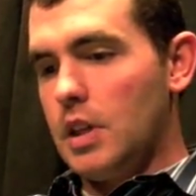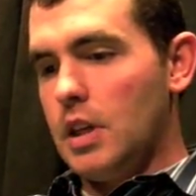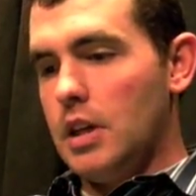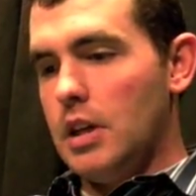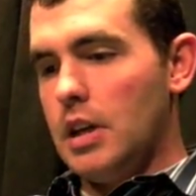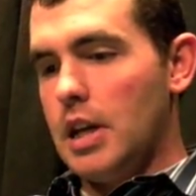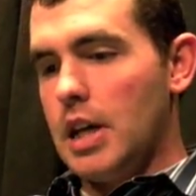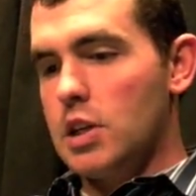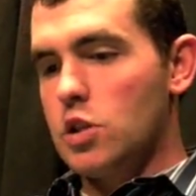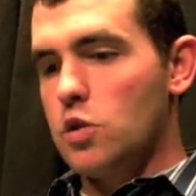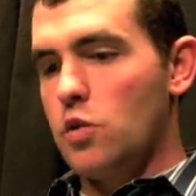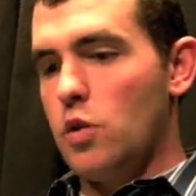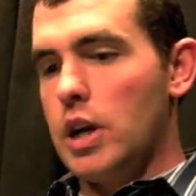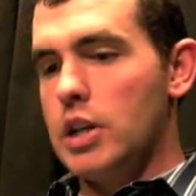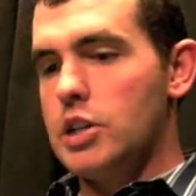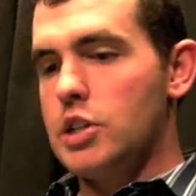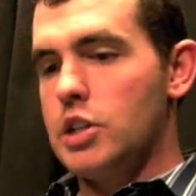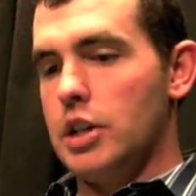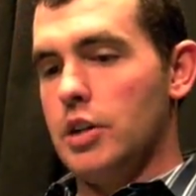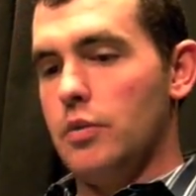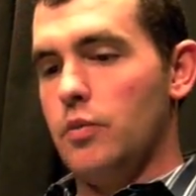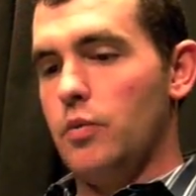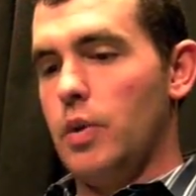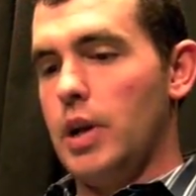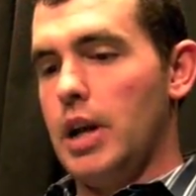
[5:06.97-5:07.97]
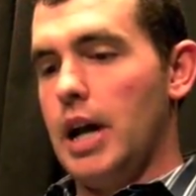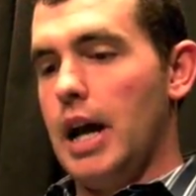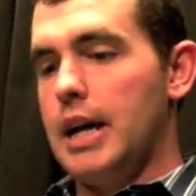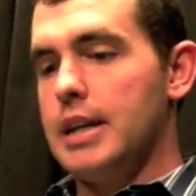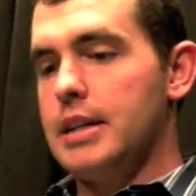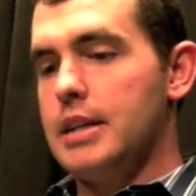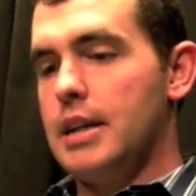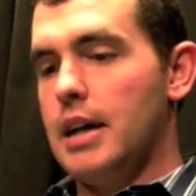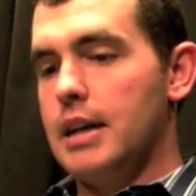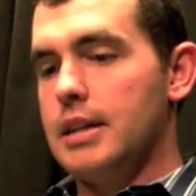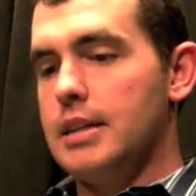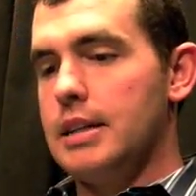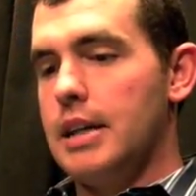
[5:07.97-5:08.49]
Next question. We got
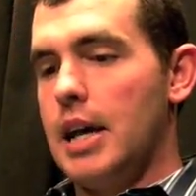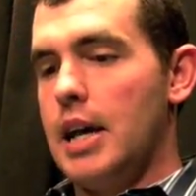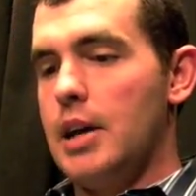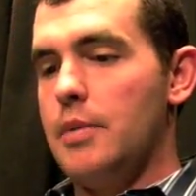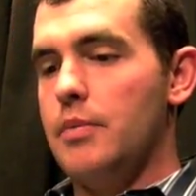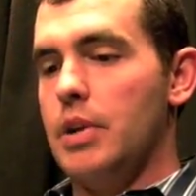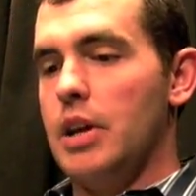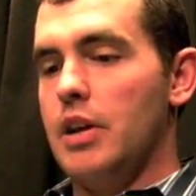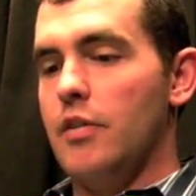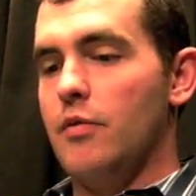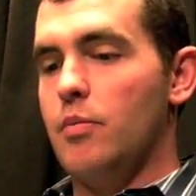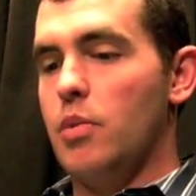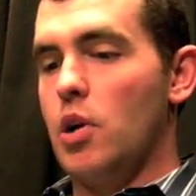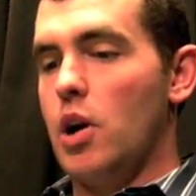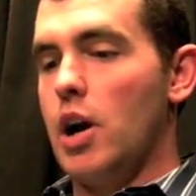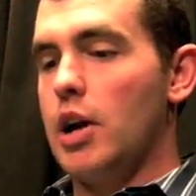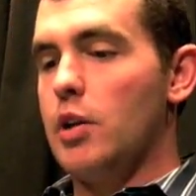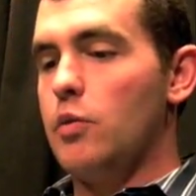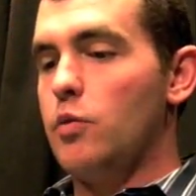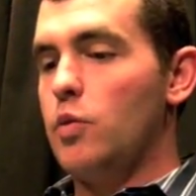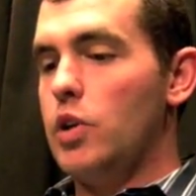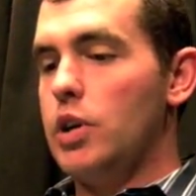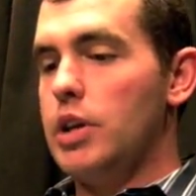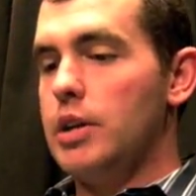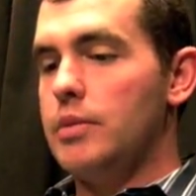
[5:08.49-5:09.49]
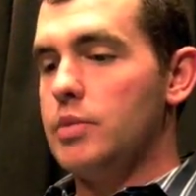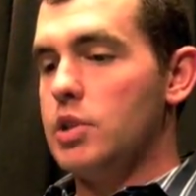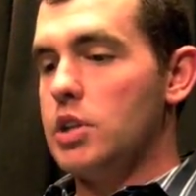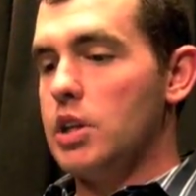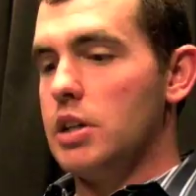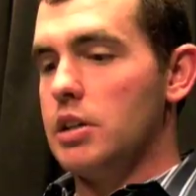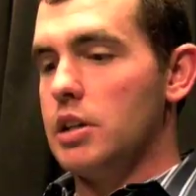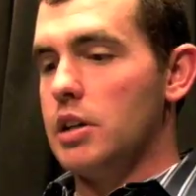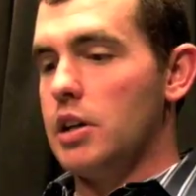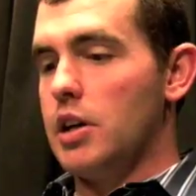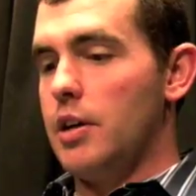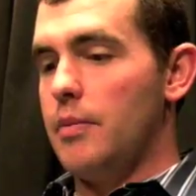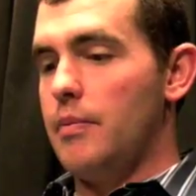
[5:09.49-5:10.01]
Dante, but if Brian Williams
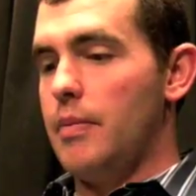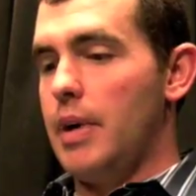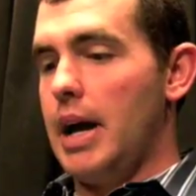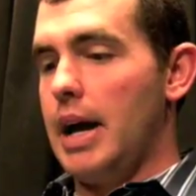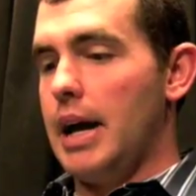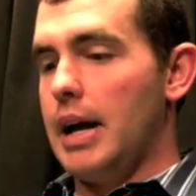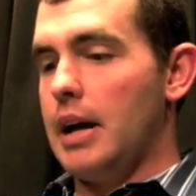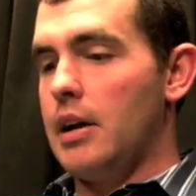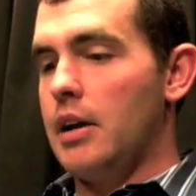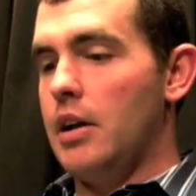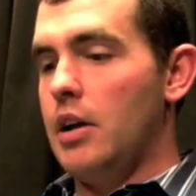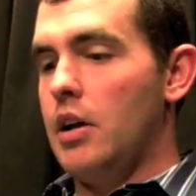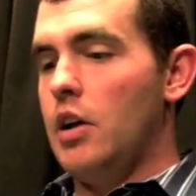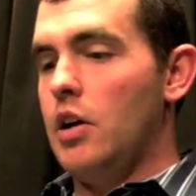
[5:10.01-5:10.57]
doesn't come back